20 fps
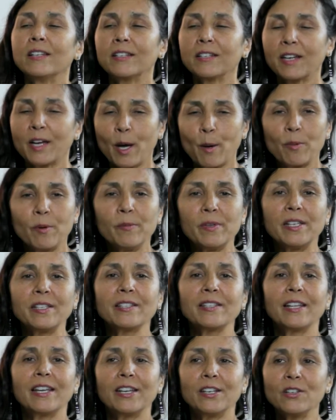A couple
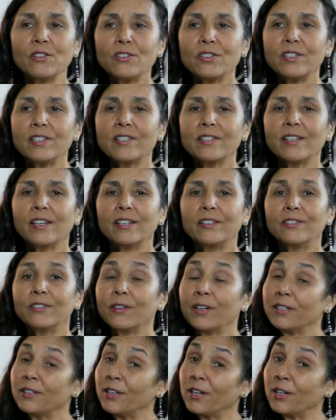minutes later, she said,
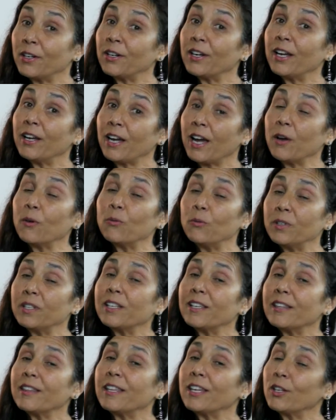"Granddaughter, I
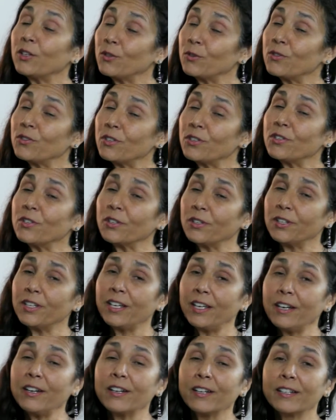really think you should turn
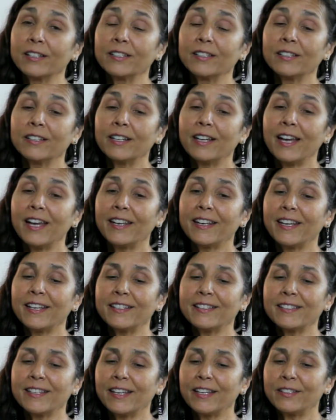here." And I
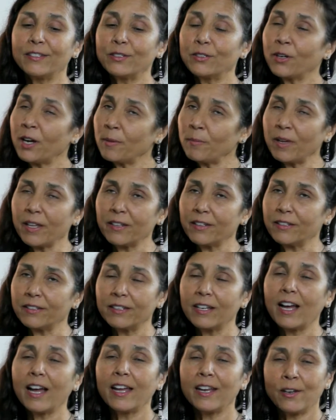said, "Grandmother,
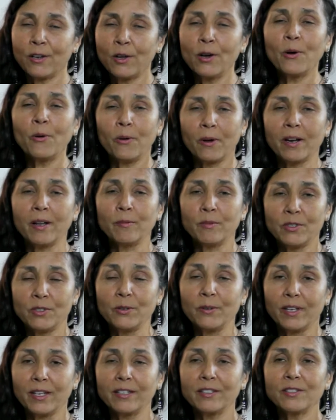I know what I'm
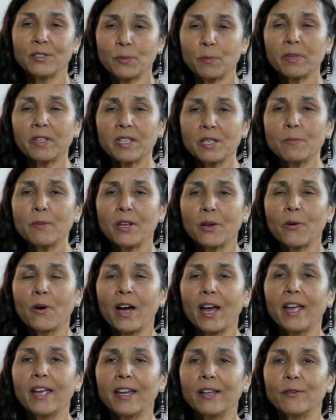doing. Just please be
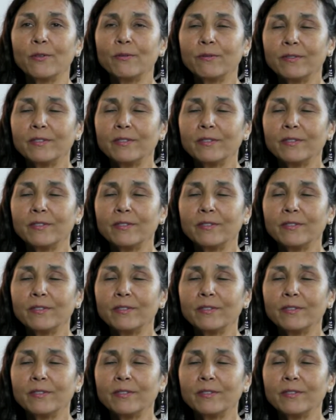quiet."